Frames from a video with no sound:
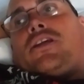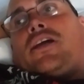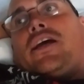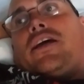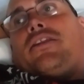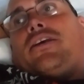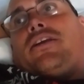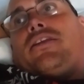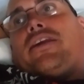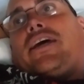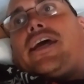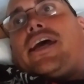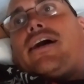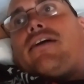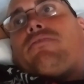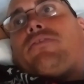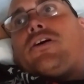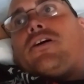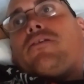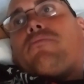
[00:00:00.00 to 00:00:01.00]
And then they
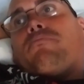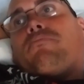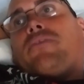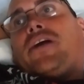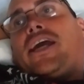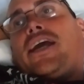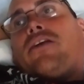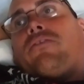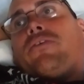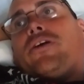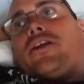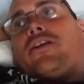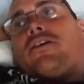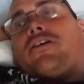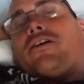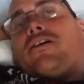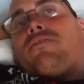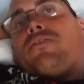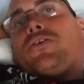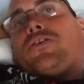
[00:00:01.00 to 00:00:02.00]
have a handwritten
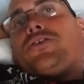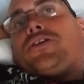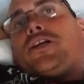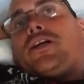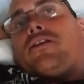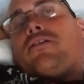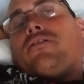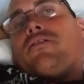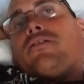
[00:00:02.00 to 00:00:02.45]
cover sheet